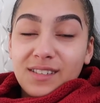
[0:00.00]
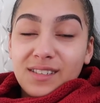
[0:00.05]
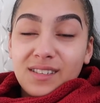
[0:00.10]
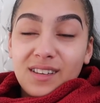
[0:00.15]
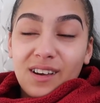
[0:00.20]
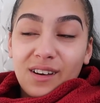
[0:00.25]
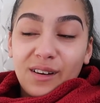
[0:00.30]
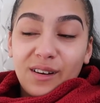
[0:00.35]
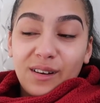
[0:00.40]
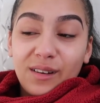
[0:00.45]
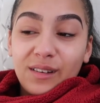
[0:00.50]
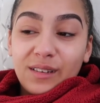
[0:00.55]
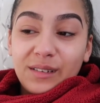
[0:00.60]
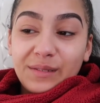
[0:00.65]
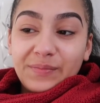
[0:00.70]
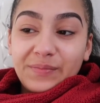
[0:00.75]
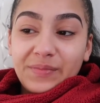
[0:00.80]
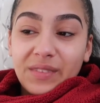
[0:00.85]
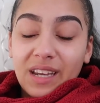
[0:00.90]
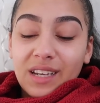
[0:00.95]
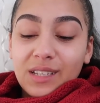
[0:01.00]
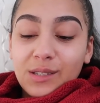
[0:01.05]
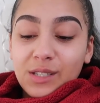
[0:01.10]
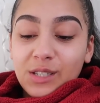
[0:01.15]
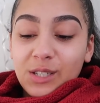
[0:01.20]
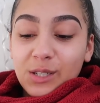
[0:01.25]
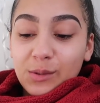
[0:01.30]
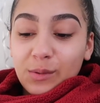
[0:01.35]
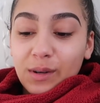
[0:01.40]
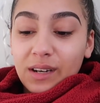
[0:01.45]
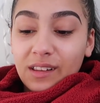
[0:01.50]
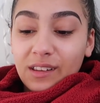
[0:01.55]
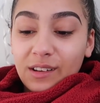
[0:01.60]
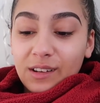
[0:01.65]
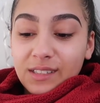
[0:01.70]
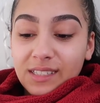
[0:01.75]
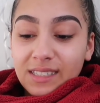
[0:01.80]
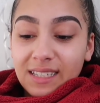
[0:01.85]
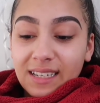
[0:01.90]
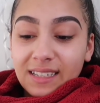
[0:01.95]
So it's just one of
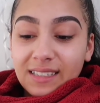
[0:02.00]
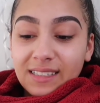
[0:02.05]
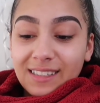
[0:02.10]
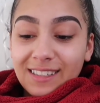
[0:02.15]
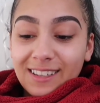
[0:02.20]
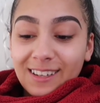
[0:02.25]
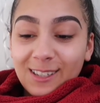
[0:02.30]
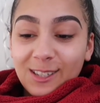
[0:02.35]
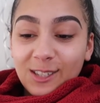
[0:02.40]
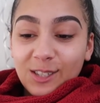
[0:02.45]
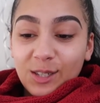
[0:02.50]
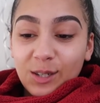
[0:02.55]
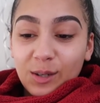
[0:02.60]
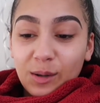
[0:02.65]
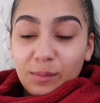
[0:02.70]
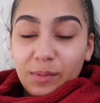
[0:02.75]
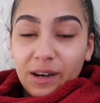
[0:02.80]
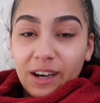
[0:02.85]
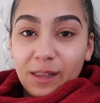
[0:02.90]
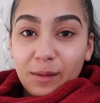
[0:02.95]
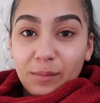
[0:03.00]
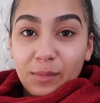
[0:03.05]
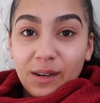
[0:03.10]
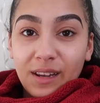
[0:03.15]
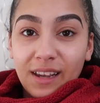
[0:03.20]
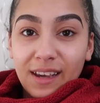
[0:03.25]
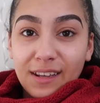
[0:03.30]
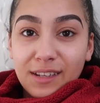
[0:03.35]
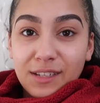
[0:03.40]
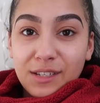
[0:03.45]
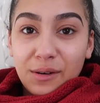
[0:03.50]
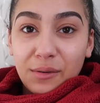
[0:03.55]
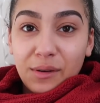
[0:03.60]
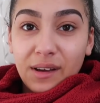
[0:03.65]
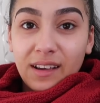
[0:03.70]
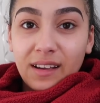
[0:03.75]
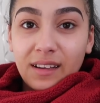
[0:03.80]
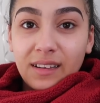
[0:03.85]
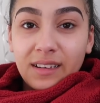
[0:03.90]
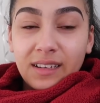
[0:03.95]
those things that I just got to bite the bullet and do
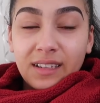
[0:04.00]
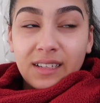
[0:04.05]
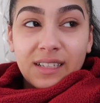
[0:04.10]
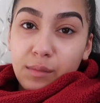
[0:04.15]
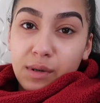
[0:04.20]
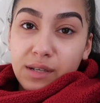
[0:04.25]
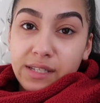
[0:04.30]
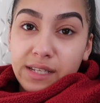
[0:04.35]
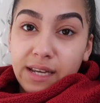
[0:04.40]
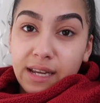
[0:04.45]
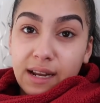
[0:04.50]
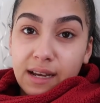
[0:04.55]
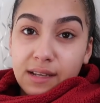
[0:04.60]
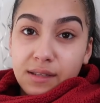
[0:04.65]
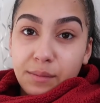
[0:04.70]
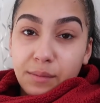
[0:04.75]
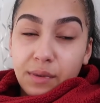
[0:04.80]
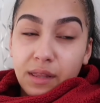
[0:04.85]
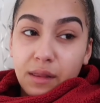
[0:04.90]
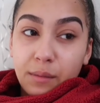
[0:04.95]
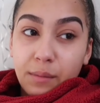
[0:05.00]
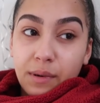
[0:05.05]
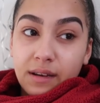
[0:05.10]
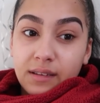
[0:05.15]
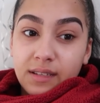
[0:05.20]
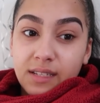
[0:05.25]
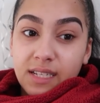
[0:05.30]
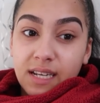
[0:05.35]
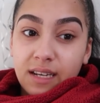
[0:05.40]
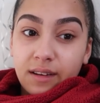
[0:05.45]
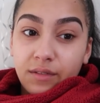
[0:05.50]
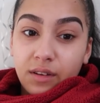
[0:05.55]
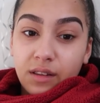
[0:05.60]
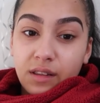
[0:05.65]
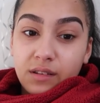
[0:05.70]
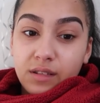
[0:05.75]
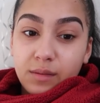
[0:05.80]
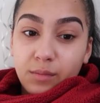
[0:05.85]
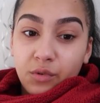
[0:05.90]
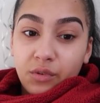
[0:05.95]
it. My skin hasn't been the best either
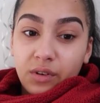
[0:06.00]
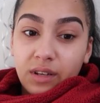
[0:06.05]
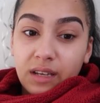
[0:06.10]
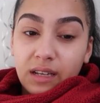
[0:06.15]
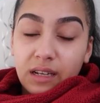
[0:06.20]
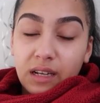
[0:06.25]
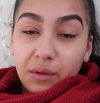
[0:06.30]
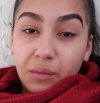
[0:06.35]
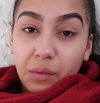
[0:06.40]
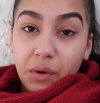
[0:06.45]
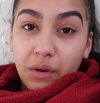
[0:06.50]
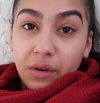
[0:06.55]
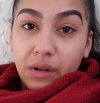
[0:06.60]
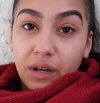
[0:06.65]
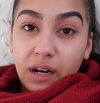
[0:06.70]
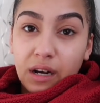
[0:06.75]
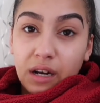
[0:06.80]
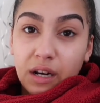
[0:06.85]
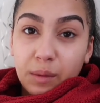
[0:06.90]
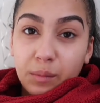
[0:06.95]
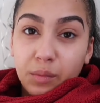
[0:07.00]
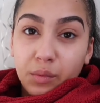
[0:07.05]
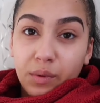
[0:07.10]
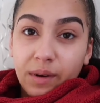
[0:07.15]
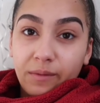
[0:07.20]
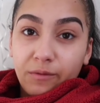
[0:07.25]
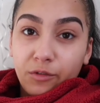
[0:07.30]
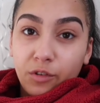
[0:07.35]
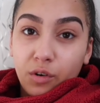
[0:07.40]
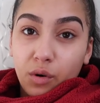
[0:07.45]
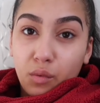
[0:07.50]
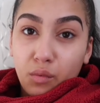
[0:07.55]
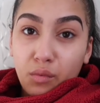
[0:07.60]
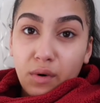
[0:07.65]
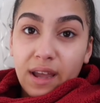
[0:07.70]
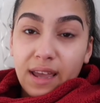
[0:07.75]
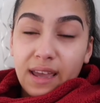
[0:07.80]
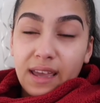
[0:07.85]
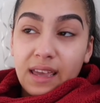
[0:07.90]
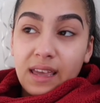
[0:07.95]
this morning. I woke up, went for a
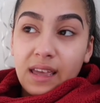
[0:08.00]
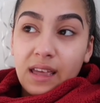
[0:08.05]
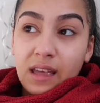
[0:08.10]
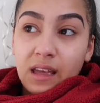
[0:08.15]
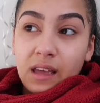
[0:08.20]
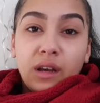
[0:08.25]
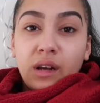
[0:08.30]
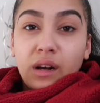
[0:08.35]
wee.